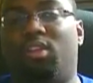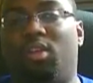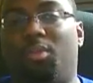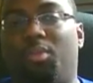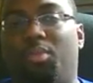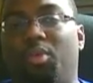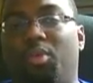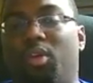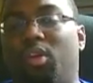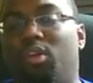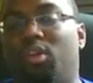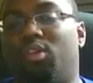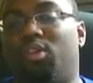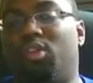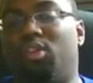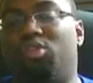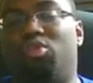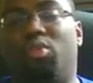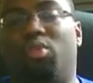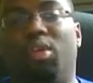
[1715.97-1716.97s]
a pretty good
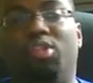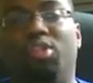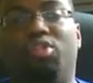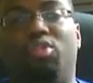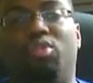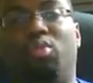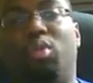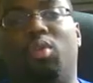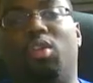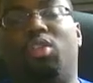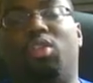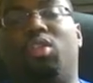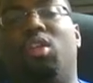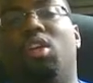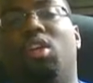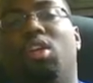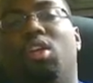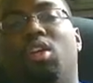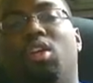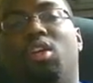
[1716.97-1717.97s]
situation with
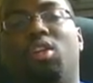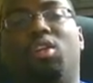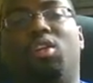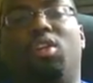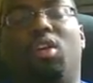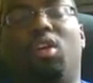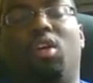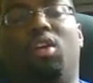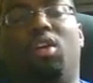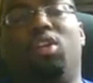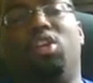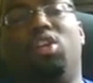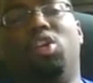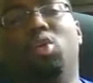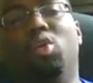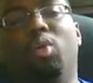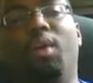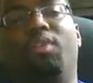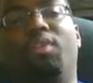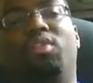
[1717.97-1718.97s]

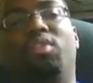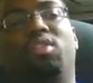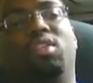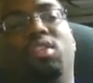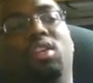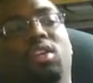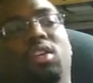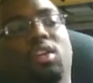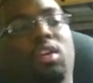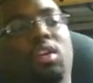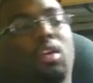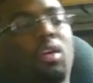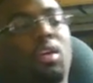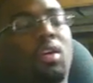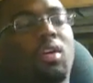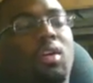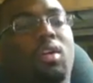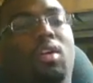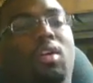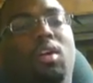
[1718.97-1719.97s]
UFC
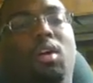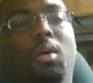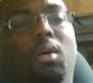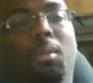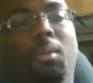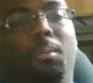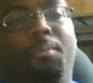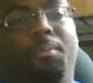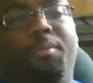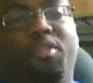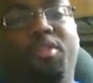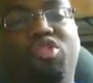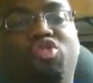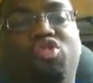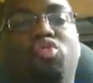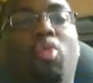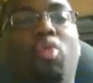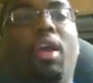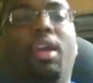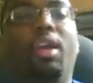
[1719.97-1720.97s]

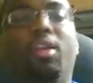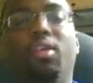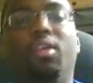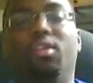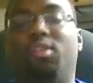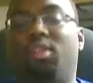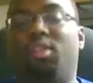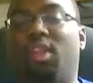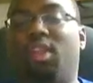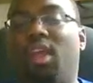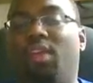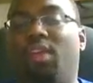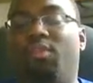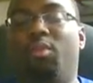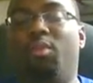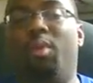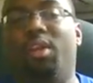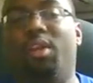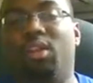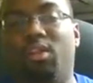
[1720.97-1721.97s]
strikers in the
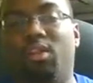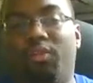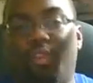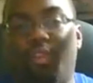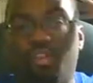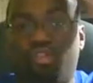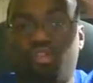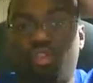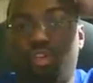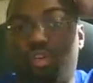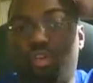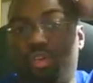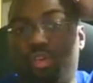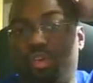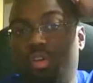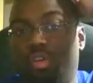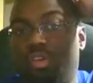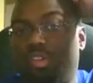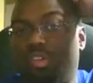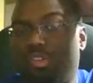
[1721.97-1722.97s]
heavyweight division.
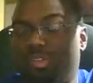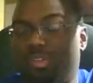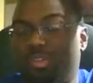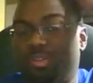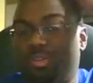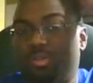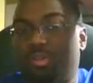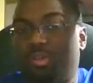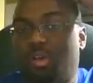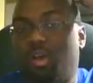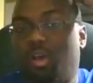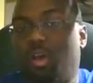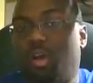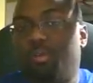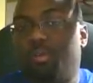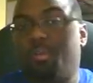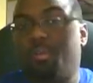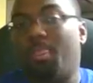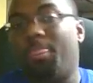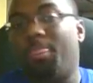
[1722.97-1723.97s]

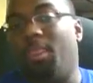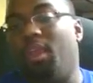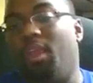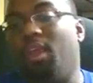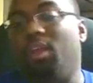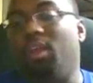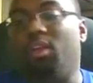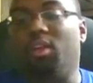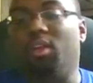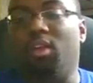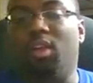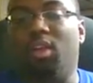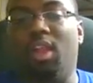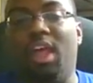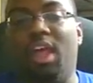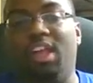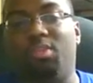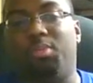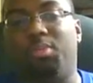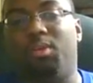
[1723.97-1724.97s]
Alright, and
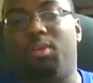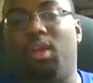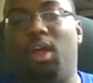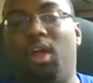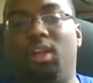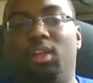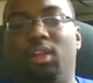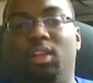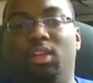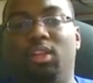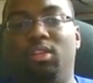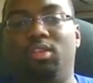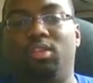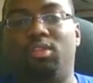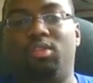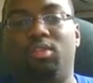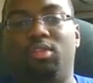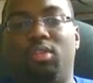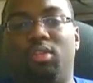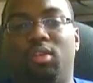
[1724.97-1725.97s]
last but not
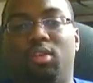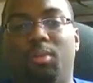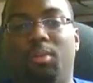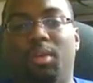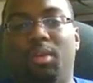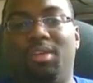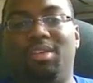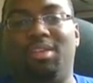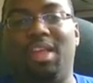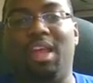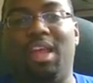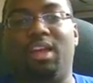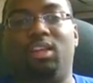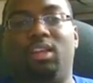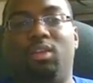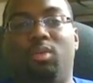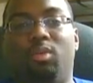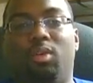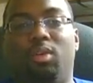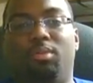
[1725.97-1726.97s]
least,
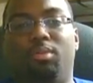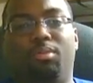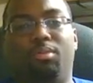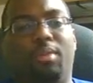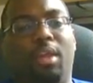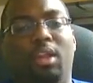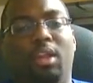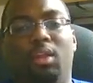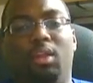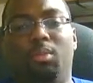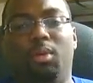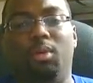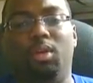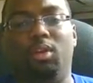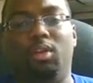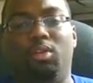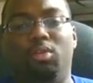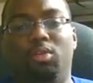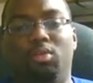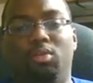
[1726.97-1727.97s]
exactly what
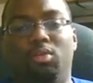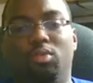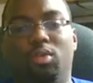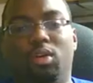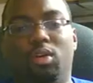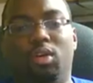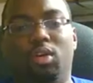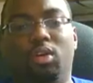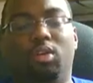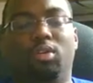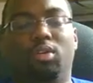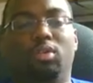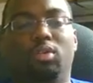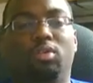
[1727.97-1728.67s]
anybody who